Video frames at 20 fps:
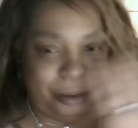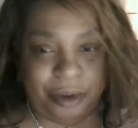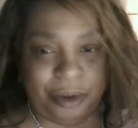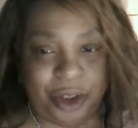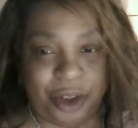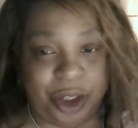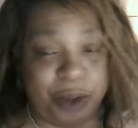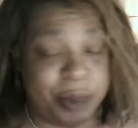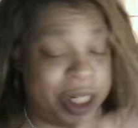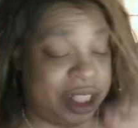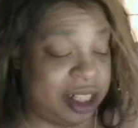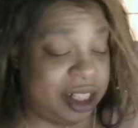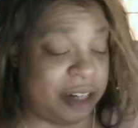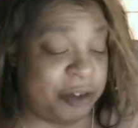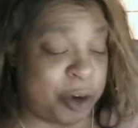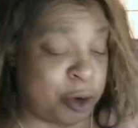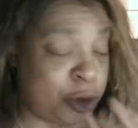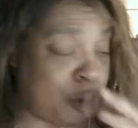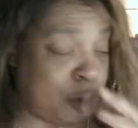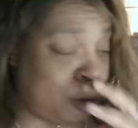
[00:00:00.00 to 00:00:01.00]
Too much stuff
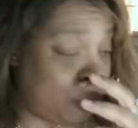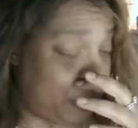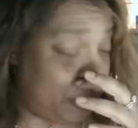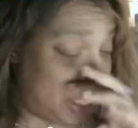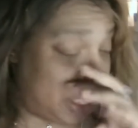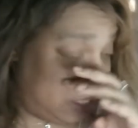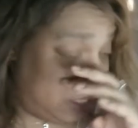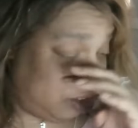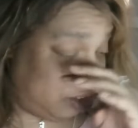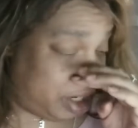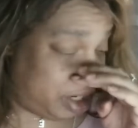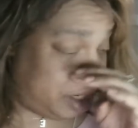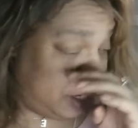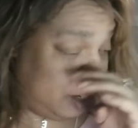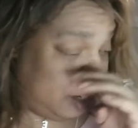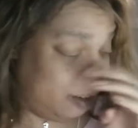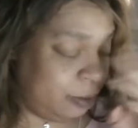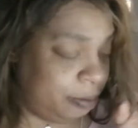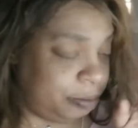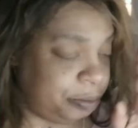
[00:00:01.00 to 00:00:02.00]
going on my desk right
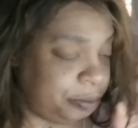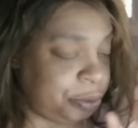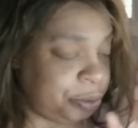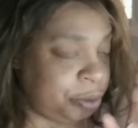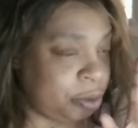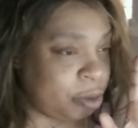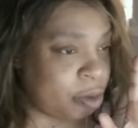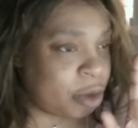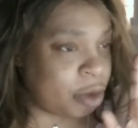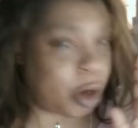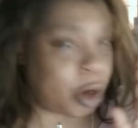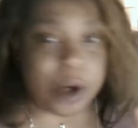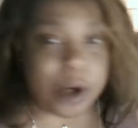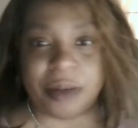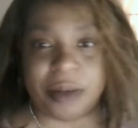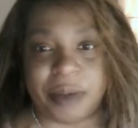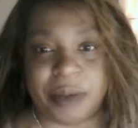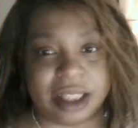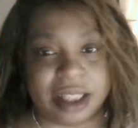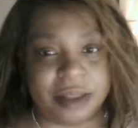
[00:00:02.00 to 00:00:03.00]
now.
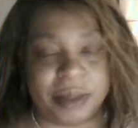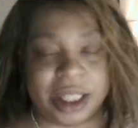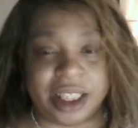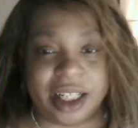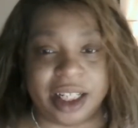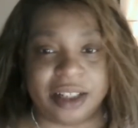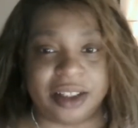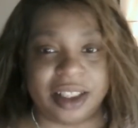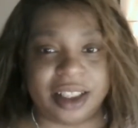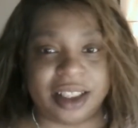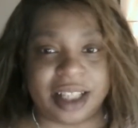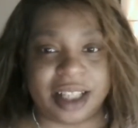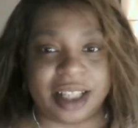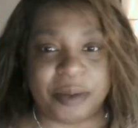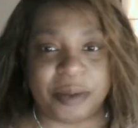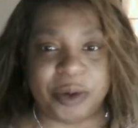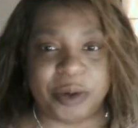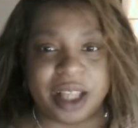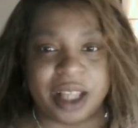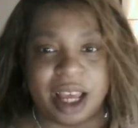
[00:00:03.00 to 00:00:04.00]
Welcome back to my channel. This is
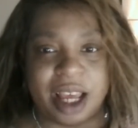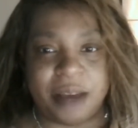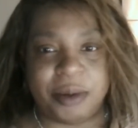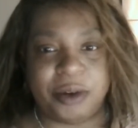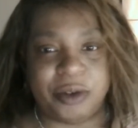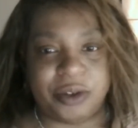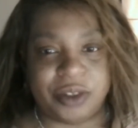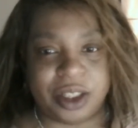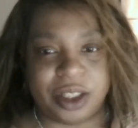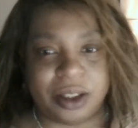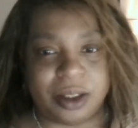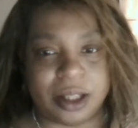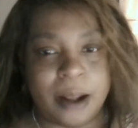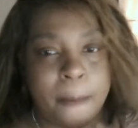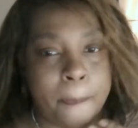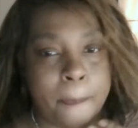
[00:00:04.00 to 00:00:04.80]
Abby with Abby Reviews.